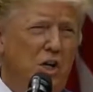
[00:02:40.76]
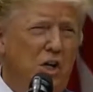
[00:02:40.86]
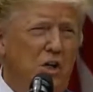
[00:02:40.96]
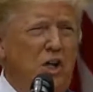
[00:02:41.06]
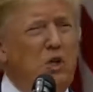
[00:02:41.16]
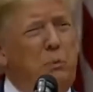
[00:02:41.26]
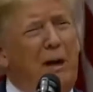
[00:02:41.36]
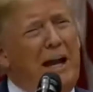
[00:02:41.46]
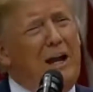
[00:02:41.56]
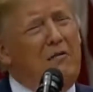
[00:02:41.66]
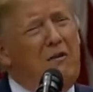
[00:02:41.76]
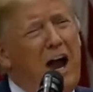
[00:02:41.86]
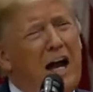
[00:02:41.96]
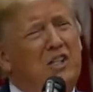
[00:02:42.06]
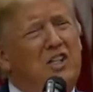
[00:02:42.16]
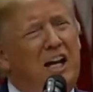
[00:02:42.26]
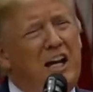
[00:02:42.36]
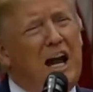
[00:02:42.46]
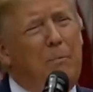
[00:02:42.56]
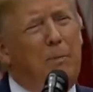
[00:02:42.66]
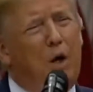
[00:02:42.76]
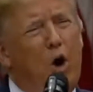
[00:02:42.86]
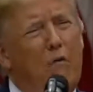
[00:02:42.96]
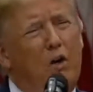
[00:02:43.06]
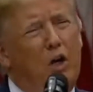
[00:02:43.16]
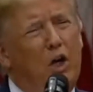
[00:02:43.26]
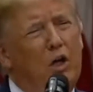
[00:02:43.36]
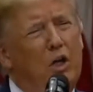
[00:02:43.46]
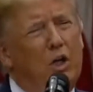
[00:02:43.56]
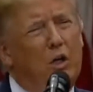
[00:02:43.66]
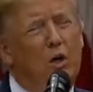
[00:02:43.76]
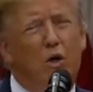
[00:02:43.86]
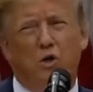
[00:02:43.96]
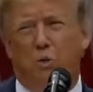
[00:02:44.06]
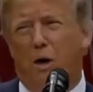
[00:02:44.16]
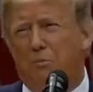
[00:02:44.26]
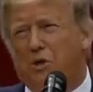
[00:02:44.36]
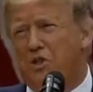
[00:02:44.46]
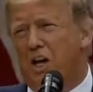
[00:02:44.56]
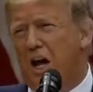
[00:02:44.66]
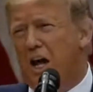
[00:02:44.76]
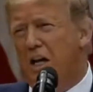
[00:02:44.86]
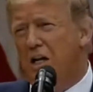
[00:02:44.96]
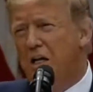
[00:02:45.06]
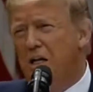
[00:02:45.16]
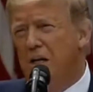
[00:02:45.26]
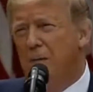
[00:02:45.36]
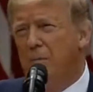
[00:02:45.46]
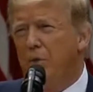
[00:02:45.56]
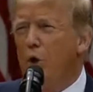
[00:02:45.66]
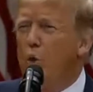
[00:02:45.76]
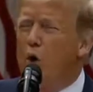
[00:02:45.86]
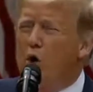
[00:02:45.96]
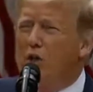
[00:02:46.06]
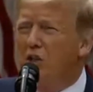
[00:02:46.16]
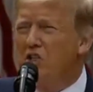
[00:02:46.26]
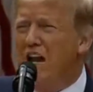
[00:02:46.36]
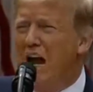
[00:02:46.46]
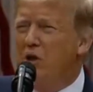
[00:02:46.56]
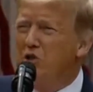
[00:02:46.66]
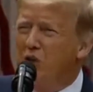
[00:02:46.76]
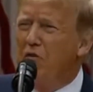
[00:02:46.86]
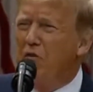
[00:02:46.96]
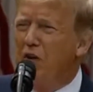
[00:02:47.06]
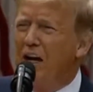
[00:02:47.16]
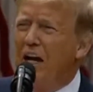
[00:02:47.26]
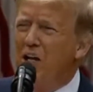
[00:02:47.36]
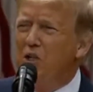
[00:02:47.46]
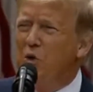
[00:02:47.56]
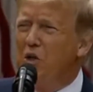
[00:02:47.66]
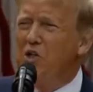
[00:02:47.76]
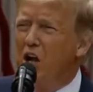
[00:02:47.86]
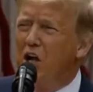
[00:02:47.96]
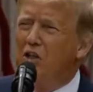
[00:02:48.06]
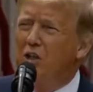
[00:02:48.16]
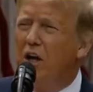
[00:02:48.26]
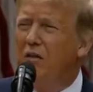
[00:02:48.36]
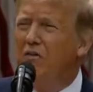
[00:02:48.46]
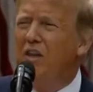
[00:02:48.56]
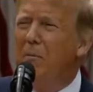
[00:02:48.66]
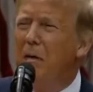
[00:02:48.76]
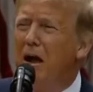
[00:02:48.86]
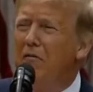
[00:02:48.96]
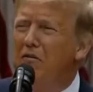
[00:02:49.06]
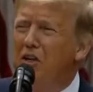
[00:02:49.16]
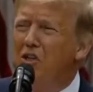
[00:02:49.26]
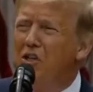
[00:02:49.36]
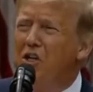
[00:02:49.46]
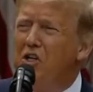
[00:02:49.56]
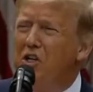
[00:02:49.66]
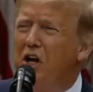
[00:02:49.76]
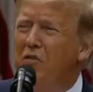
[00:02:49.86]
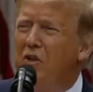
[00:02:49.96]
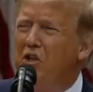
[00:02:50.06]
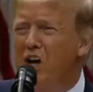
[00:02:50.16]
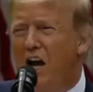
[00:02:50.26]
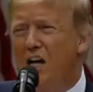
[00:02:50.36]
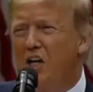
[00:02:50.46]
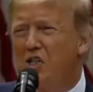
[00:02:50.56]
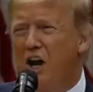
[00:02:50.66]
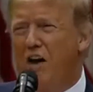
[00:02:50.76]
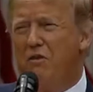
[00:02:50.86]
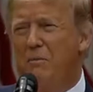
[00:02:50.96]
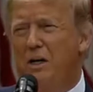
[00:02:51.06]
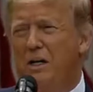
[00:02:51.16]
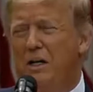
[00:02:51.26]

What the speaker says: These plain facts cannot be overlooked or swept aside. The world is now suffering as a result of the malfeasance of the Chinese government.